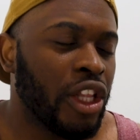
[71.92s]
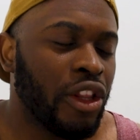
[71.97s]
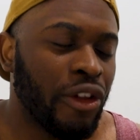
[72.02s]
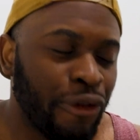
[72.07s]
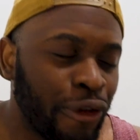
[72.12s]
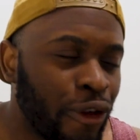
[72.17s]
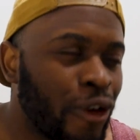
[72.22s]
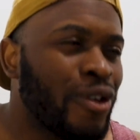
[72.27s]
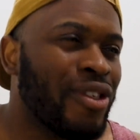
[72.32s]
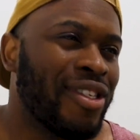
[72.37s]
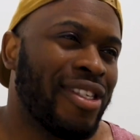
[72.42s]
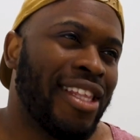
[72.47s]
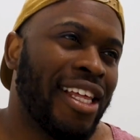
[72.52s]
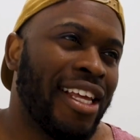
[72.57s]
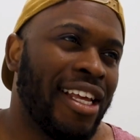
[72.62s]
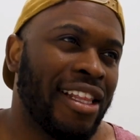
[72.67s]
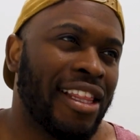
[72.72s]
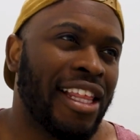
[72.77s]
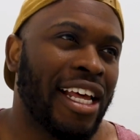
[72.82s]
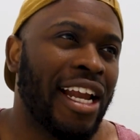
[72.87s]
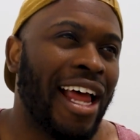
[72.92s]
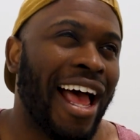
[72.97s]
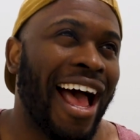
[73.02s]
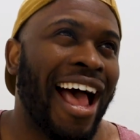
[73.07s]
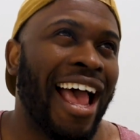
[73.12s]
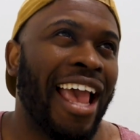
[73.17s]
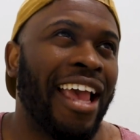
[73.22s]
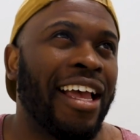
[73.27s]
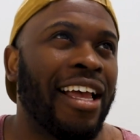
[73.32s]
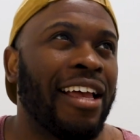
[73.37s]
the first thing that
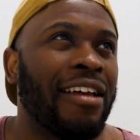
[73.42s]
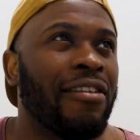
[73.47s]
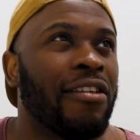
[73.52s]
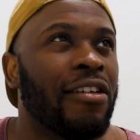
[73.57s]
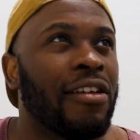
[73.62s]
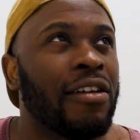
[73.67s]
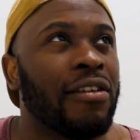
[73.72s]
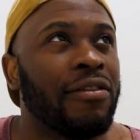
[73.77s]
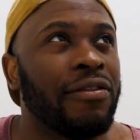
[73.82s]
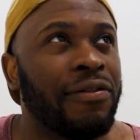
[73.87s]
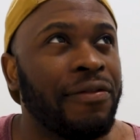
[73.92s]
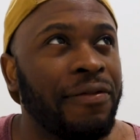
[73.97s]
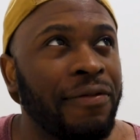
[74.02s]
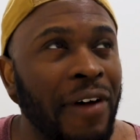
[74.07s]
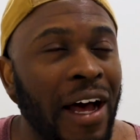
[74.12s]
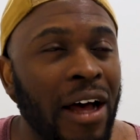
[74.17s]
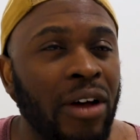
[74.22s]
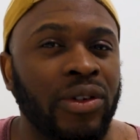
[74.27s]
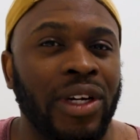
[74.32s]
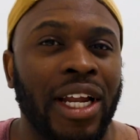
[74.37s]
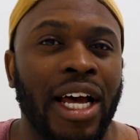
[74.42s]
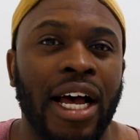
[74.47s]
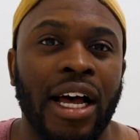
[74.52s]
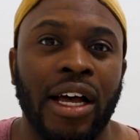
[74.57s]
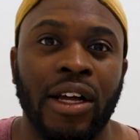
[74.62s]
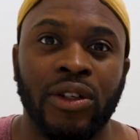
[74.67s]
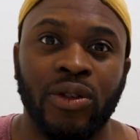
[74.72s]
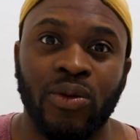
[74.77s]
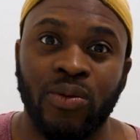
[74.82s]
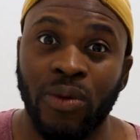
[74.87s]
I found
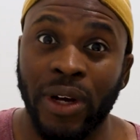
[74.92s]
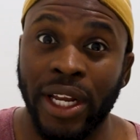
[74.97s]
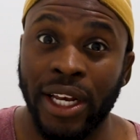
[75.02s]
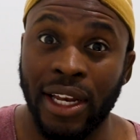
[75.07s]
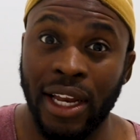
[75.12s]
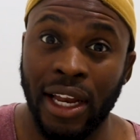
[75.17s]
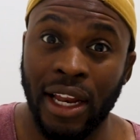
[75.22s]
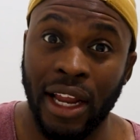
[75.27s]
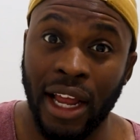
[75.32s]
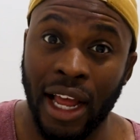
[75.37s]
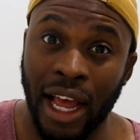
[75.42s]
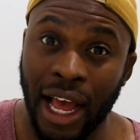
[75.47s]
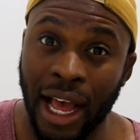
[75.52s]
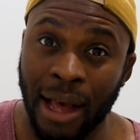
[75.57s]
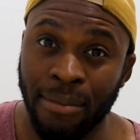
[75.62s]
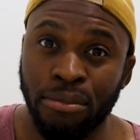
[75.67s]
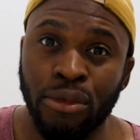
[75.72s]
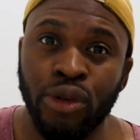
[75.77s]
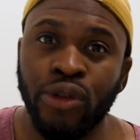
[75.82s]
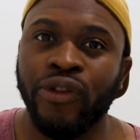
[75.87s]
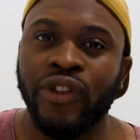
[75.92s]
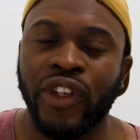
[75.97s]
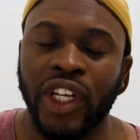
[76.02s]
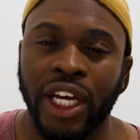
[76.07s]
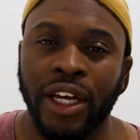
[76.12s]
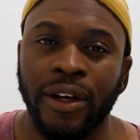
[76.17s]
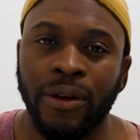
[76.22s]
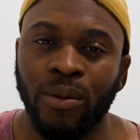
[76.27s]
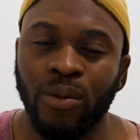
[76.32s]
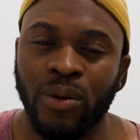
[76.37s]
out when I moved
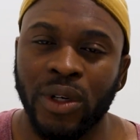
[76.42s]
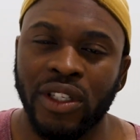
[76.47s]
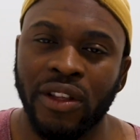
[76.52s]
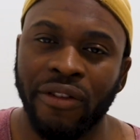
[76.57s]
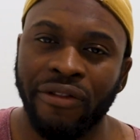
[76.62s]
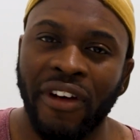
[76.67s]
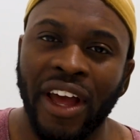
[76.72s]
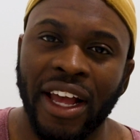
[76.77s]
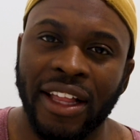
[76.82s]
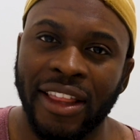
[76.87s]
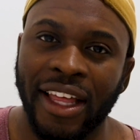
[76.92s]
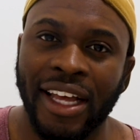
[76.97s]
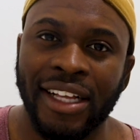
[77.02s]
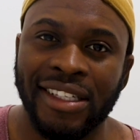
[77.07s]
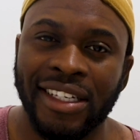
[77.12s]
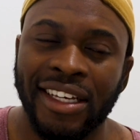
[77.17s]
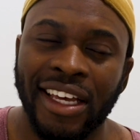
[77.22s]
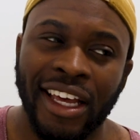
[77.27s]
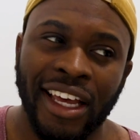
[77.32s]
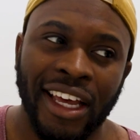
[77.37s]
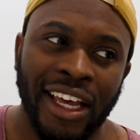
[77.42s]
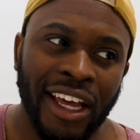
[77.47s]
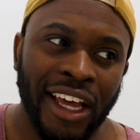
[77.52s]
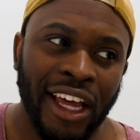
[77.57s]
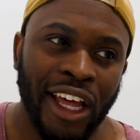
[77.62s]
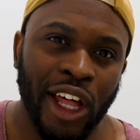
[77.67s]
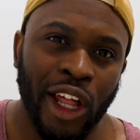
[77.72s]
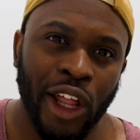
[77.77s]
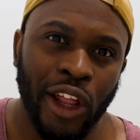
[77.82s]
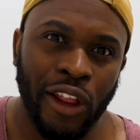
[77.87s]
here was the fact that
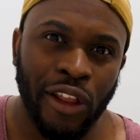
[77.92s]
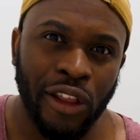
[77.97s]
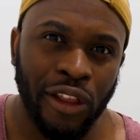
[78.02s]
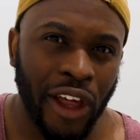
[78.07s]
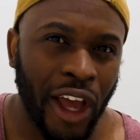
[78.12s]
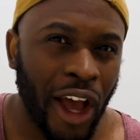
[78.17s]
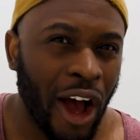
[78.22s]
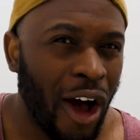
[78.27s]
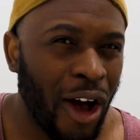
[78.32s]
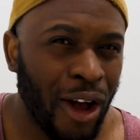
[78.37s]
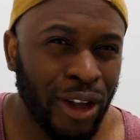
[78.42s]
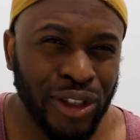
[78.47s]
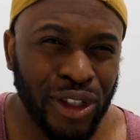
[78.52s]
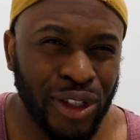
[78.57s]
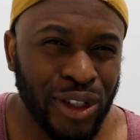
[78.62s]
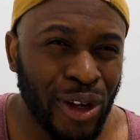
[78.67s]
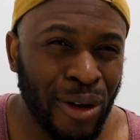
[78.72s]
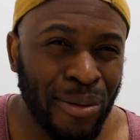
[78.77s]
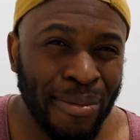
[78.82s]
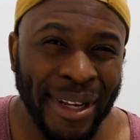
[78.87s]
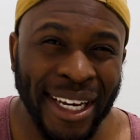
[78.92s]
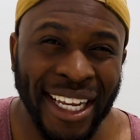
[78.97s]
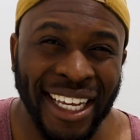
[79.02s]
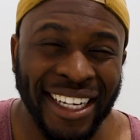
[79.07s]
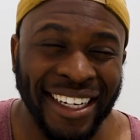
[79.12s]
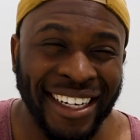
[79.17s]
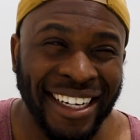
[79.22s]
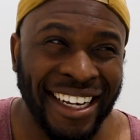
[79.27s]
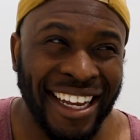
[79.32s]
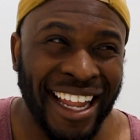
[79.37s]
there aren't so
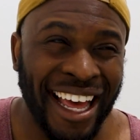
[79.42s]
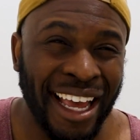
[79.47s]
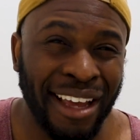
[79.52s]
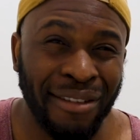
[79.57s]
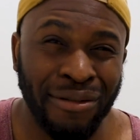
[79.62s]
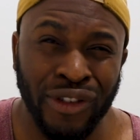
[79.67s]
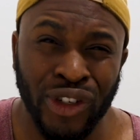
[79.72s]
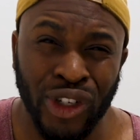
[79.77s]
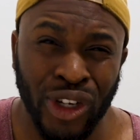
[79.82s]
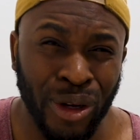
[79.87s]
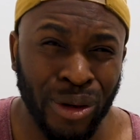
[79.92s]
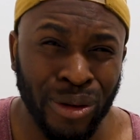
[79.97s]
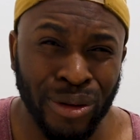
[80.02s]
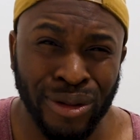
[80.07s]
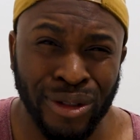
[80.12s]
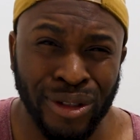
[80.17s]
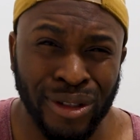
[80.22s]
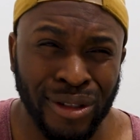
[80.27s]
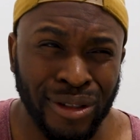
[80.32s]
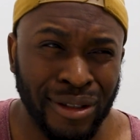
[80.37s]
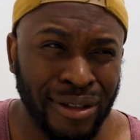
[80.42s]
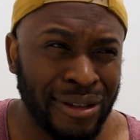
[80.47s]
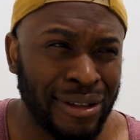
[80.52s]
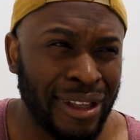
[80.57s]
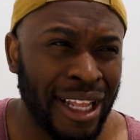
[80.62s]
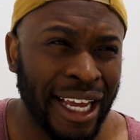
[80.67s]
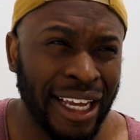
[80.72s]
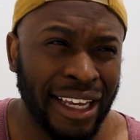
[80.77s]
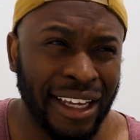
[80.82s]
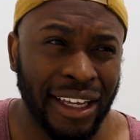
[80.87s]
many live shows,
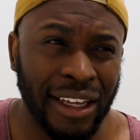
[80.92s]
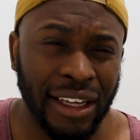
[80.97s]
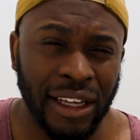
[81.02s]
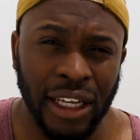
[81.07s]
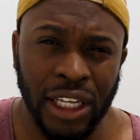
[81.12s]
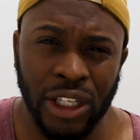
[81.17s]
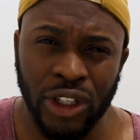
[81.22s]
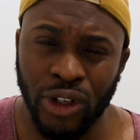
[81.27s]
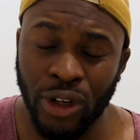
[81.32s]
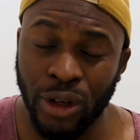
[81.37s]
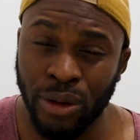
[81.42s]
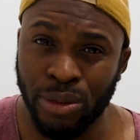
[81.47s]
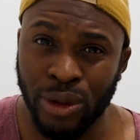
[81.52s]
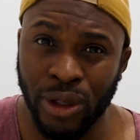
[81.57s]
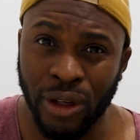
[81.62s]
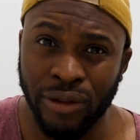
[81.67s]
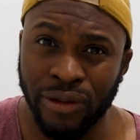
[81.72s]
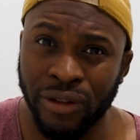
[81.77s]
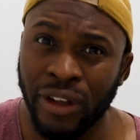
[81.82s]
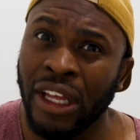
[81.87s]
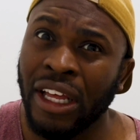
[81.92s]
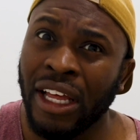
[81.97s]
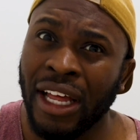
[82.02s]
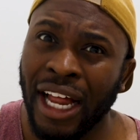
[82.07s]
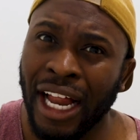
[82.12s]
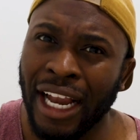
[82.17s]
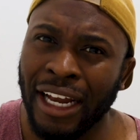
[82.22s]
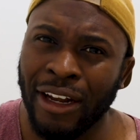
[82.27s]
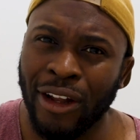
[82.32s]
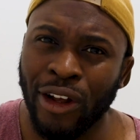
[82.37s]
like in terms of
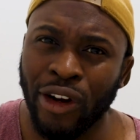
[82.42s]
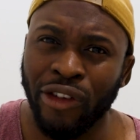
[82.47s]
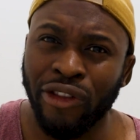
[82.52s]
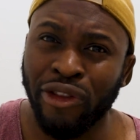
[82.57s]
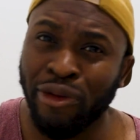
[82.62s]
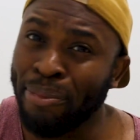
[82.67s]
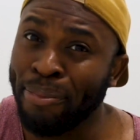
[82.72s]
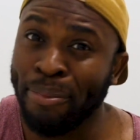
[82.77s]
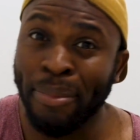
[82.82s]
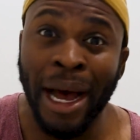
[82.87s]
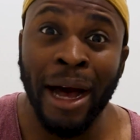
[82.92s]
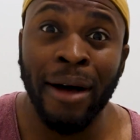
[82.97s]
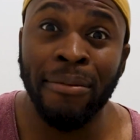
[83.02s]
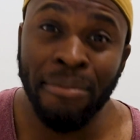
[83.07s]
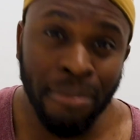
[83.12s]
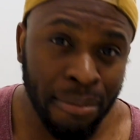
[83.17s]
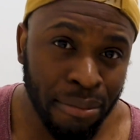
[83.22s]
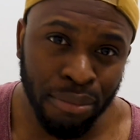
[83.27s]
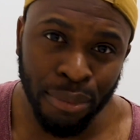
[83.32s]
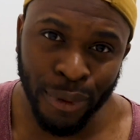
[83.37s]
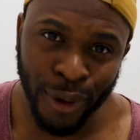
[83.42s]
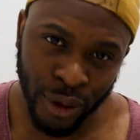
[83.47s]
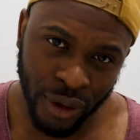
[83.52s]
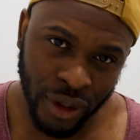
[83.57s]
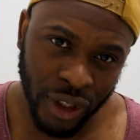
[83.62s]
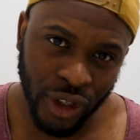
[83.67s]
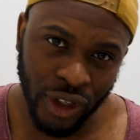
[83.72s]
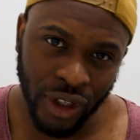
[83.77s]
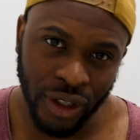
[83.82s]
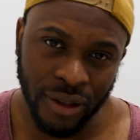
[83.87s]
a lot of pub
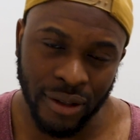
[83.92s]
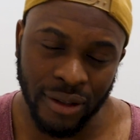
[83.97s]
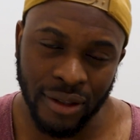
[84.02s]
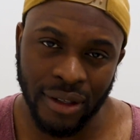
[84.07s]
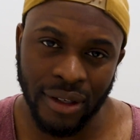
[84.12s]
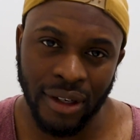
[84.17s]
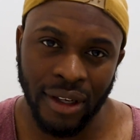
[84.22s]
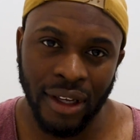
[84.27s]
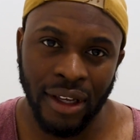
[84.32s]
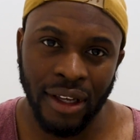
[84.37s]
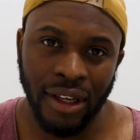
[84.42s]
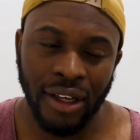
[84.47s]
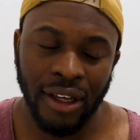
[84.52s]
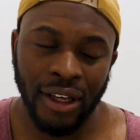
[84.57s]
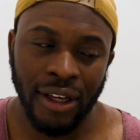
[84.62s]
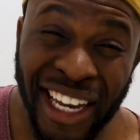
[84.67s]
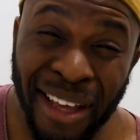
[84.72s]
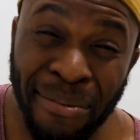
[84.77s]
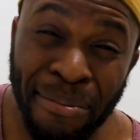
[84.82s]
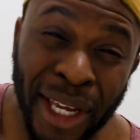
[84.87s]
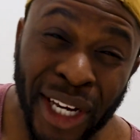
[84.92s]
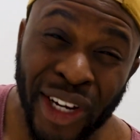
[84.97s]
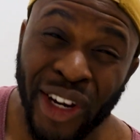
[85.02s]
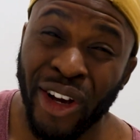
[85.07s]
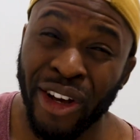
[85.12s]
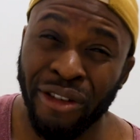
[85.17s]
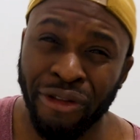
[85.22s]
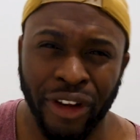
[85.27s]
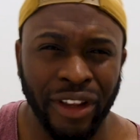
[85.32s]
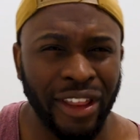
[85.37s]
musicians. Let me
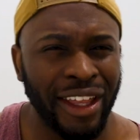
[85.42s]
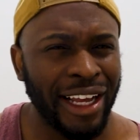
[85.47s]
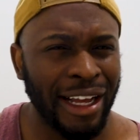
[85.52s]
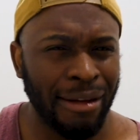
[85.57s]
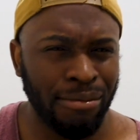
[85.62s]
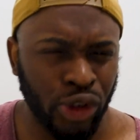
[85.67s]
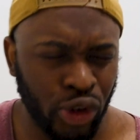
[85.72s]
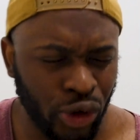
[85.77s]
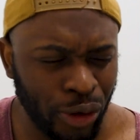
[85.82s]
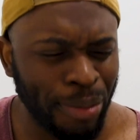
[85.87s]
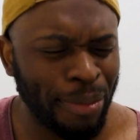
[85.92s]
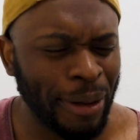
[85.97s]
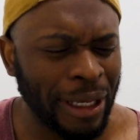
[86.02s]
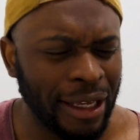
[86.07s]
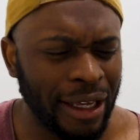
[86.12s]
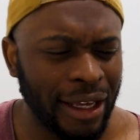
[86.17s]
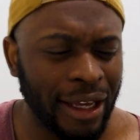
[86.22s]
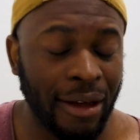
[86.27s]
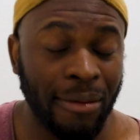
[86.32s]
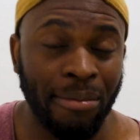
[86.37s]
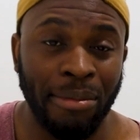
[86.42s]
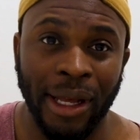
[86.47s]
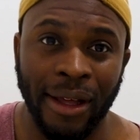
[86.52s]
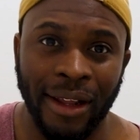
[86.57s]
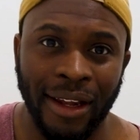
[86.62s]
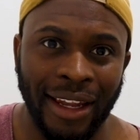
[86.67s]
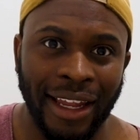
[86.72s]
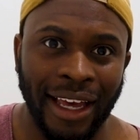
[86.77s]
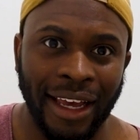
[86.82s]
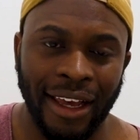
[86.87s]
know if you think I'm tripping here,
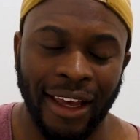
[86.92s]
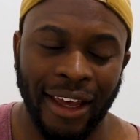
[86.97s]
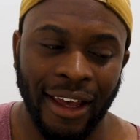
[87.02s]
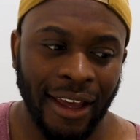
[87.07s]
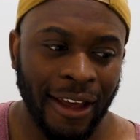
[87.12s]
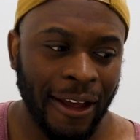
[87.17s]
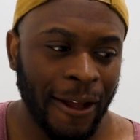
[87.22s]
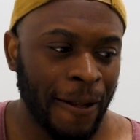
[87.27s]
but like